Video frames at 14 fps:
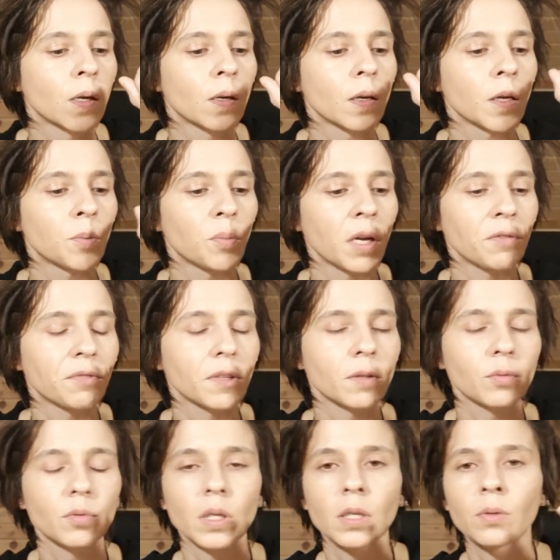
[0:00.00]
it may
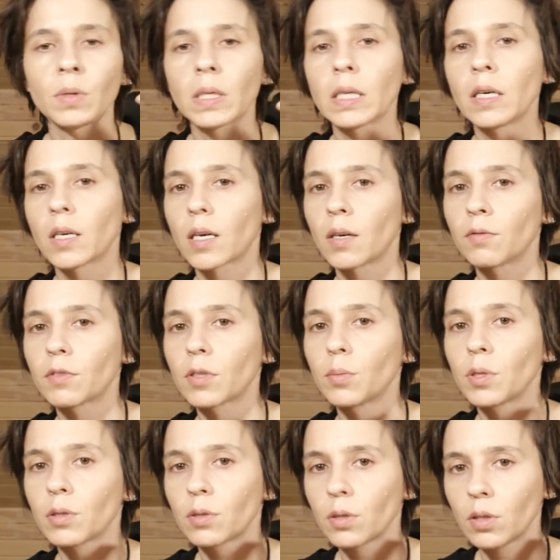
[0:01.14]
feel really, really
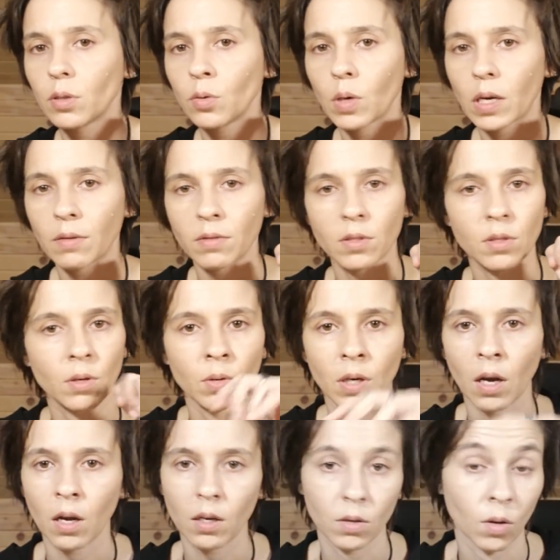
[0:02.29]
uncomfortable to you, whatever's going
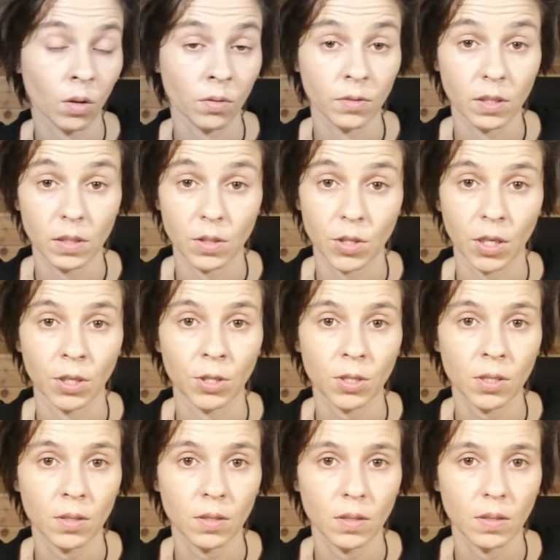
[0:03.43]
on, all of these
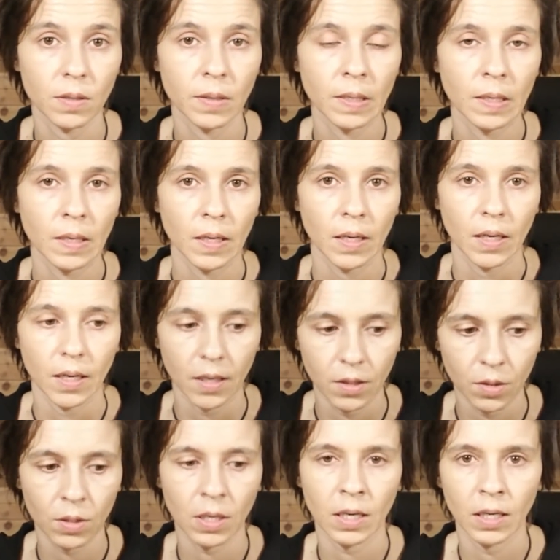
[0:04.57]
changes, and
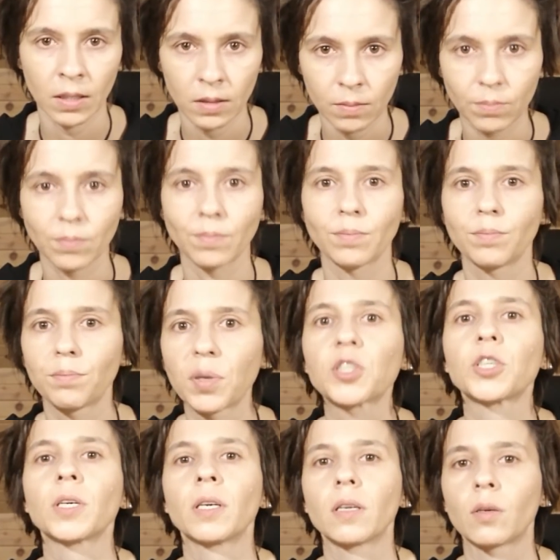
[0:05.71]
you're kind of
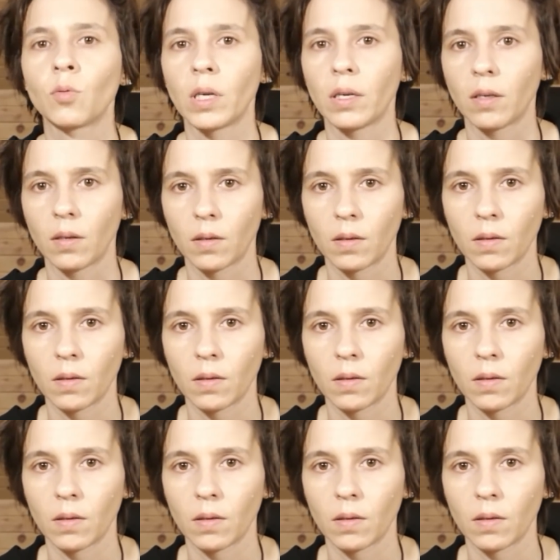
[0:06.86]
pushing it away.